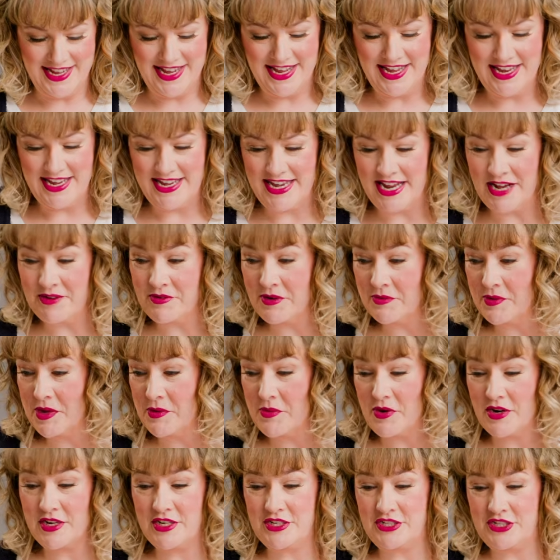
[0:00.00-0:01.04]
Now what we
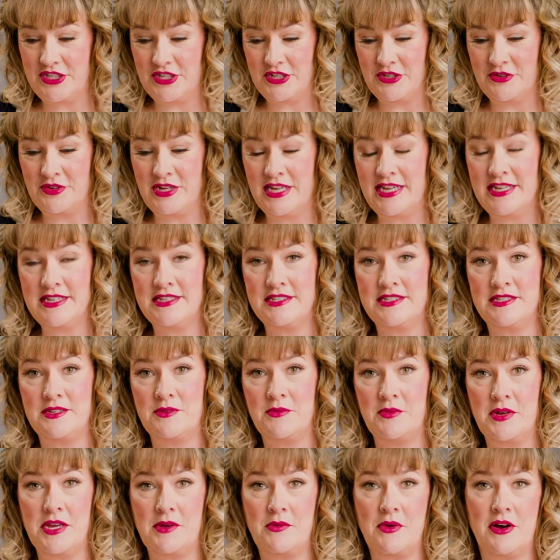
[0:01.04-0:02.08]
want to do is
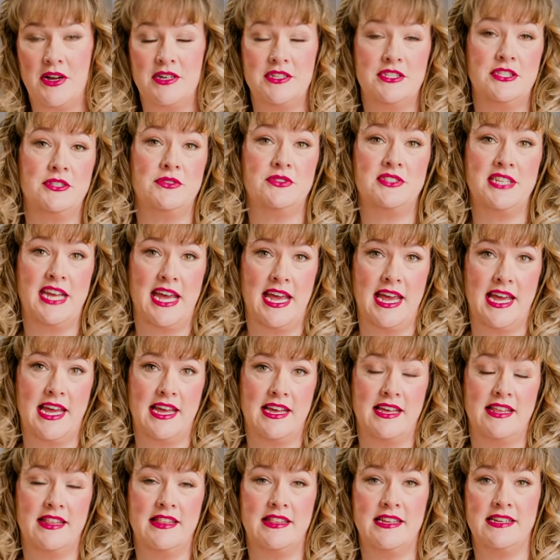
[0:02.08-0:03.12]
we want to
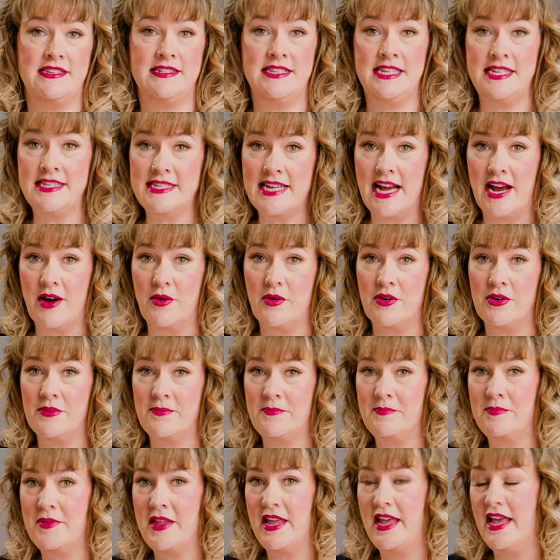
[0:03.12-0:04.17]
take the tea towel
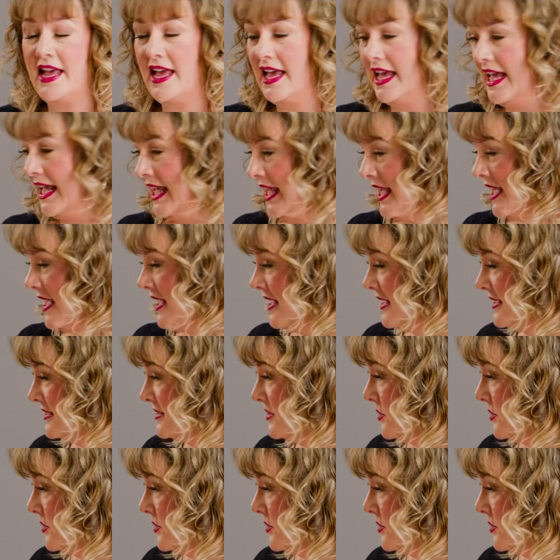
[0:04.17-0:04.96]
and